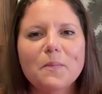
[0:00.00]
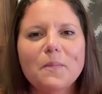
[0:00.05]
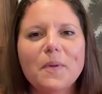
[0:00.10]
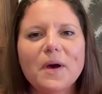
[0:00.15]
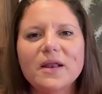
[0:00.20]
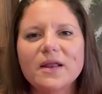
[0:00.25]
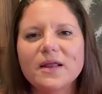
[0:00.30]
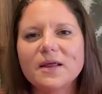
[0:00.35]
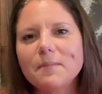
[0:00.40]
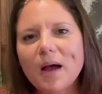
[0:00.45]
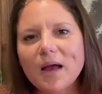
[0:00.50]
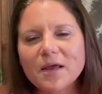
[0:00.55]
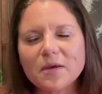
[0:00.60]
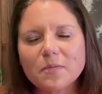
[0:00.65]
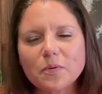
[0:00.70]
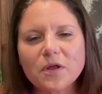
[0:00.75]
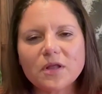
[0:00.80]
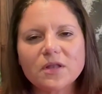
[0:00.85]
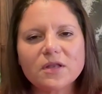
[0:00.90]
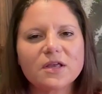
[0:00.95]
But in my
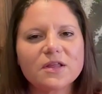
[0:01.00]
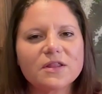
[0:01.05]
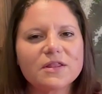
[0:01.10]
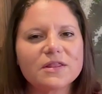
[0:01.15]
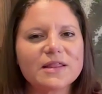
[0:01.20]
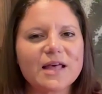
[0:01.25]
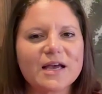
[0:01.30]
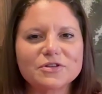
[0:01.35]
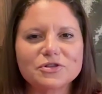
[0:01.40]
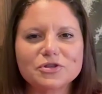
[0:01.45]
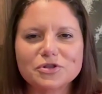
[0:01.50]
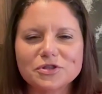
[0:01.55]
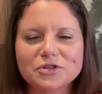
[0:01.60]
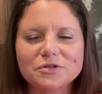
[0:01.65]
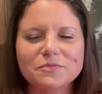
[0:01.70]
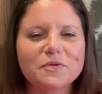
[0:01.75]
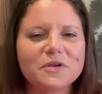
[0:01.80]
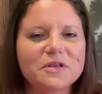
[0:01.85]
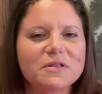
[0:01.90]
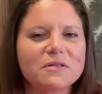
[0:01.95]
opinion, that
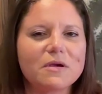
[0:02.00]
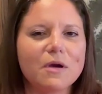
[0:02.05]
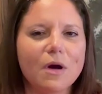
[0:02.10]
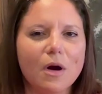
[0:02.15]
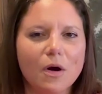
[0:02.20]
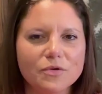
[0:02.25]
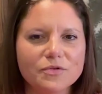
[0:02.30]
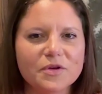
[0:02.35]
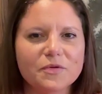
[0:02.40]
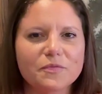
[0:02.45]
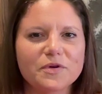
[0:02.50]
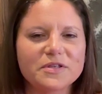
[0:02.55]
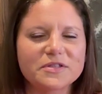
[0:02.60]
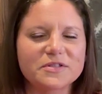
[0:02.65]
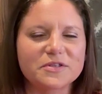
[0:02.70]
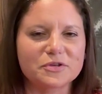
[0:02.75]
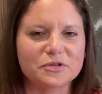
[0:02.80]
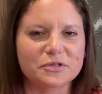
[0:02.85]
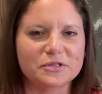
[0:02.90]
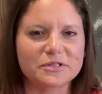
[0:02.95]
shouldn't be the only
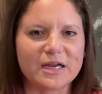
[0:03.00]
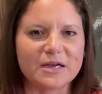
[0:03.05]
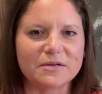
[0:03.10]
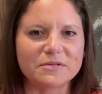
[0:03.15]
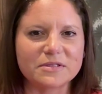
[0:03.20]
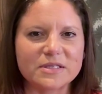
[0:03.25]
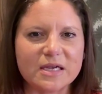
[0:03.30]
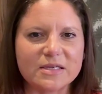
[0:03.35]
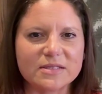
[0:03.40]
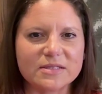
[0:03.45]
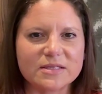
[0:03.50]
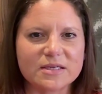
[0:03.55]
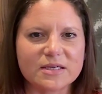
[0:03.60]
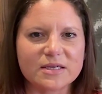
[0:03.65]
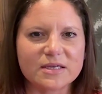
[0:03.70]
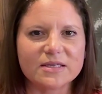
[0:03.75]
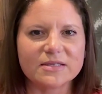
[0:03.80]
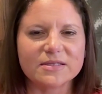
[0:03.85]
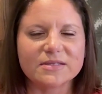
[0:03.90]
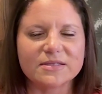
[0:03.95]
reason you're
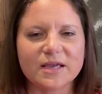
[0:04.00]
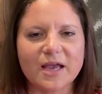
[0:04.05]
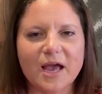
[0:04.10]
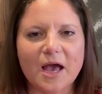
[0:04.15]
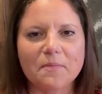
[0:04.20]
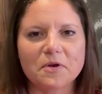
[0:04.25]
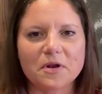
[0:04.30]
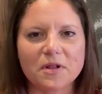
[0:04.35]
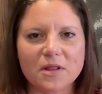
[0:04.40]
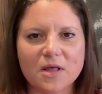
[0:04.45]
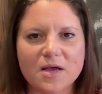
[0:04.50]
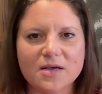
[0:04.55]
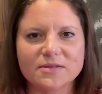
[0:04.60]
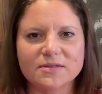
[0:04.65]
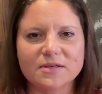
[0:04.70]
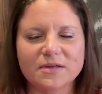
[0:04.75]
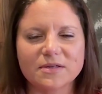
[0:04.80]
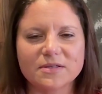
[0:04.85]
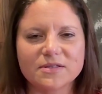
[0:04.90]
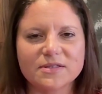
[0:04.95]
downsizing, is to
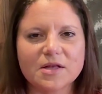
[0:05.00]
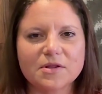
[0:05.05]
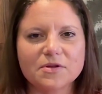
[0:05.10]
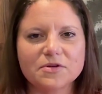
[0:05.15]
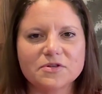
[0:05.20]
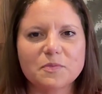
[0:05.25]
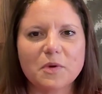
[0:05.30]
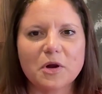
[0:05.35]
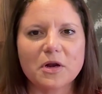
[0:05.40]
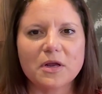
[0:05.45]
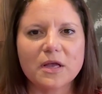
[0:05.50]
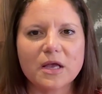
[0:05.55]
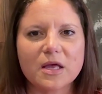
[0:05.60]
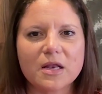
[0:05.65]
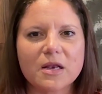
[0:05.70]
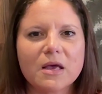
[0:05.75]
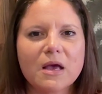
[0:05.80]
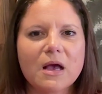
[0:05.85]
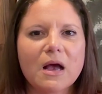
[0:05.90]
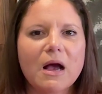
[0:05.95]
capitalize on a seller's market.